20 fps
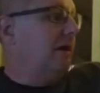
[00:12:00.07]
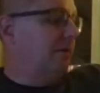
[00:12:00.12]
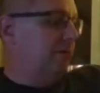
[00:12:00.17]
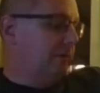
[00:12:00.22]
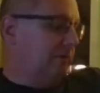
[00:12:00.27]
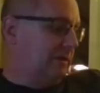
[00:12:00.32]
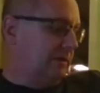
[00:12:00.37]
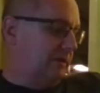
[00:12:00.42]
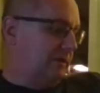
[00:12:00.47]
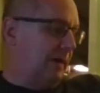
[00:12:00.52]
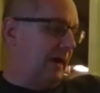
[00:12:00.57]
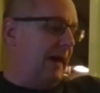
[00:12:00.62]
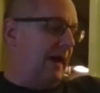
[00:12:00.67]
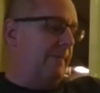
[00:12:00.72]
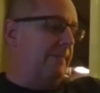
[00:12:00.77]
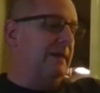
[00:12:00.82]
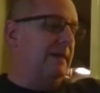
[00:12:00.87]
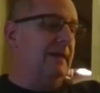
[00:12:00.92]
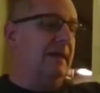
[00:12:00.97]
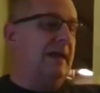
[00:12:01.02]
was so
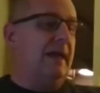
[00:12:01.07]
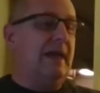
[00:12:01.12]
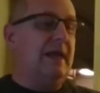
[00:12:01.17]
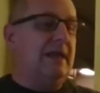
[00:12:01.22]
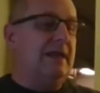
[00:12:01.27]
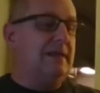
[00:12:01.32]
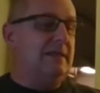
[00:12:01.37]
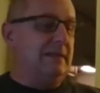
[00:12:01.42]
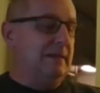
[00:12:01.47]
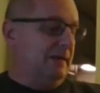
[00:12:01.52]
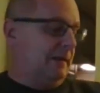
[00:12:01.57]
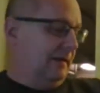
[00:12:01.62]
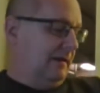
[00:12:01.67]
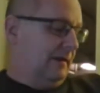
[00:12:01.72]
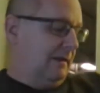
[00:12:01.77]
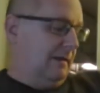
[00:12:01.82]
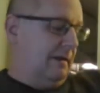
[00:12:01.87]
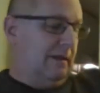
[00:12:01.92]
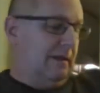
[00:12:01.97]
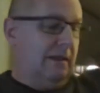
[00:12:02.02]
happy to get it.
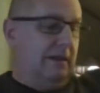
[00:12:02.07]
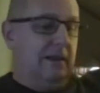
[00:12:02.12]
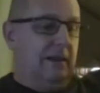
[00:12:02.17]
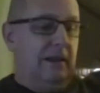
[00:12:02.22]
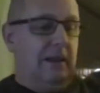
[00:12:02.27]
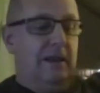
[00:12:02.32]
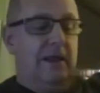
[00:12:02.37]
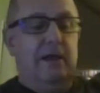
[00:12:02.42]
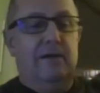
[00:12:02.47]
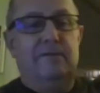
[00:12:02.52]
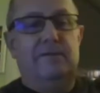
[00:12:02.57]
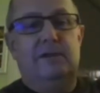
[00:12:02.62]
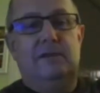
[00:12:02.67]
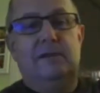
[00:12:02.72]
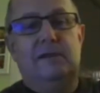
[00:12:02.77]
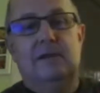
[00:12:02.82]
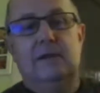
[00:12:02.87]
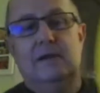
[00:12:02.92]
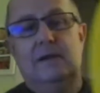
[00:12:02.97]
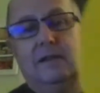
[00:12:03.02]
Loved,
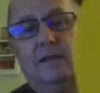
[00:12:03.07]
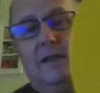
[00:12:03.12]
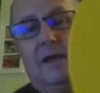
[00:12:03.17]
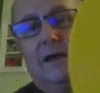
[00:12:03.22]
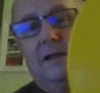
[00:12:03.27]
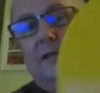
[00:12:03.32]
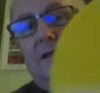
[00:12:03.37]
thought